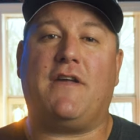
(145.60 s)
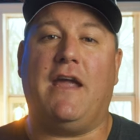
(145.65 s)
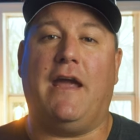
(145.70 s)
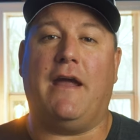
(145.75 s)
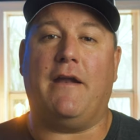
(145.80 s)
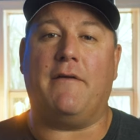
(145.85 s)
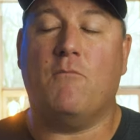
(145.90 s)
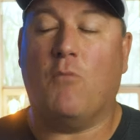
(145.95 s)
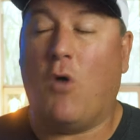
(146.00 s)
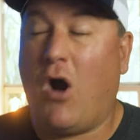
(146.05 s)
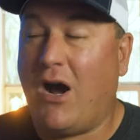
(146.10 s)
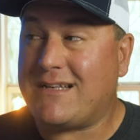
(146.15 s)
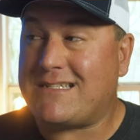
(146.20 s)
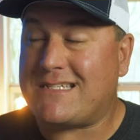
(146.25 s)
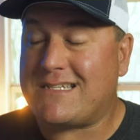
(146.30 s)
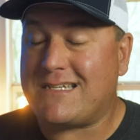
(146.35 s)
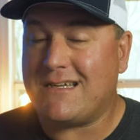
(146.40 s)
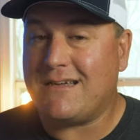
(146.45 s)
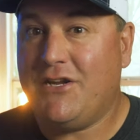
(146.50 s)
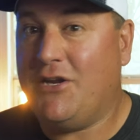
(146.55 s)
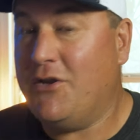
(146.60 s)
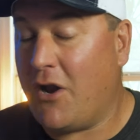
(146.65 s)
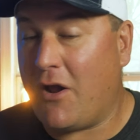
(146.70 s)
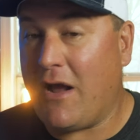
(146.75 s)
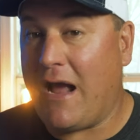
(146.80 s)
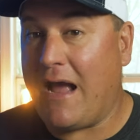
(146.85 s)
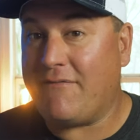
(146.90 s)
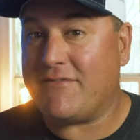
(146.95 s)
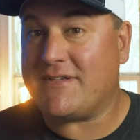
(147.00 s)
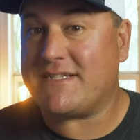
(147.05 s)
kit. What? You
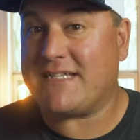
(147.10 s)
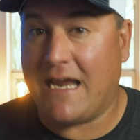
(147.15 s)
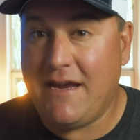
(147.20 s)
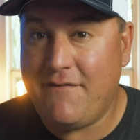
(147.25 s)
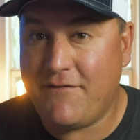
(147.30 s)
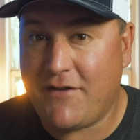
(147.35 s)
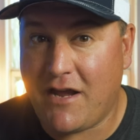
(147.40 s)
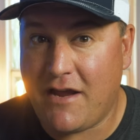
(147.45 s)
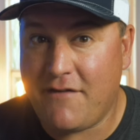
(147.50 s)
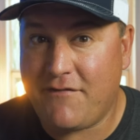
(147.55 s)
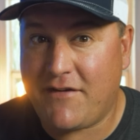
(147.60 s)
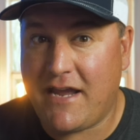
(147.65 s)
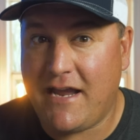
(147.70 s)
don't have a save-a-dive